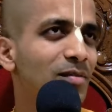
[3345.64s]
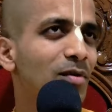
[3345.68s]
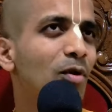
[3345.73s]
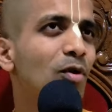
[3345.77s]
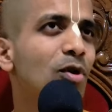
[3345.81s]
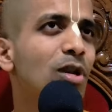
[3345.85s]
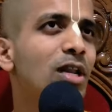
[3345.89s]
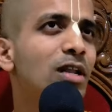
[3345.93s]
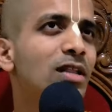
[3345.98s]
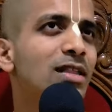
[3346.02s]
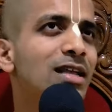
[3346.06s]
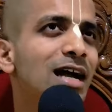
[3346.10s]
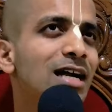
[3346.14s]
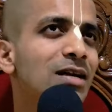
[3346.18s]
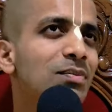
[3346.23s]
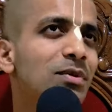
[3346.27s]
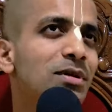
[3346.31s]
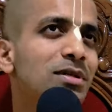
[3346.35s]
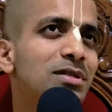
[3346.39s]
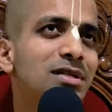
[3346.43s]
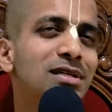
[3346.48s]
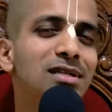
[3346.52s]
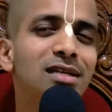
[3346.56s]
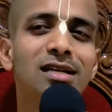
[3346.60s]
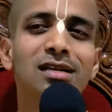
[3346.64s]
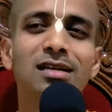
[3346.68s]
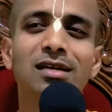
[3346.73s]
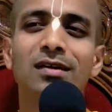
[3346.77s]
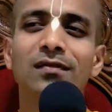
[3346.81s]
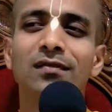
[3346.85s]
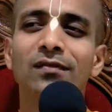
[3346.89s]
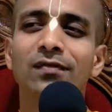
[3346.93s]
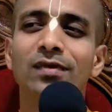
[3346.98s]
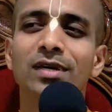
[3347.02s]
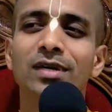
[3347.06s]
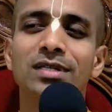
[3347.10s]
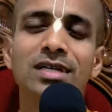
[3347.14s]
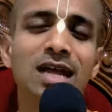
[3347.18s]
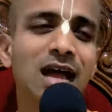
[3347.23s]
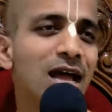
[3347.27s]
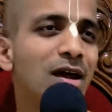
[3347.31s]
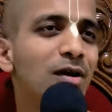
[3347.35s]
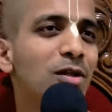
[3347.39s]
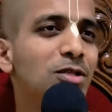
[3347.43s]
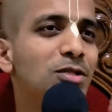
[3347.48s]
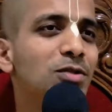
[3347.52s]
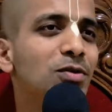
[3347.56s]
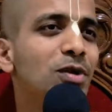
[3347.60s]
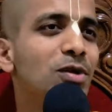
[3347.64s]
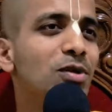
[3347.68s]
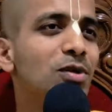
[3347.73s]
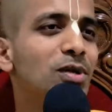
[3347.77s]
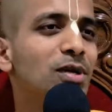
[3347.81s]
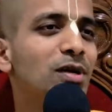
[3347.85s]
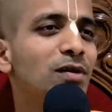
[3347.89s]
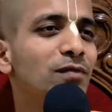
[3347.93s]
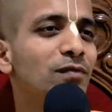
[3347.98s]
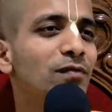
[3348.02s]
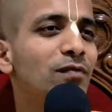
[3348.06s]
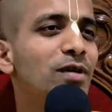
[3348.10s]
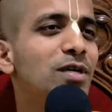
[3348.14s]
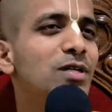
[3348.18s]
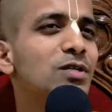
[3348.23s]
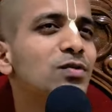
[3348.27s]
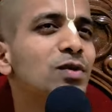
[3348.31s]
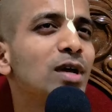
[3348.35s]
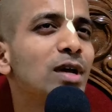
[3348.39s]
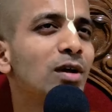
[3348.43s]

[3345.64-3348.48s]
Only that person can come first. I also want to come first.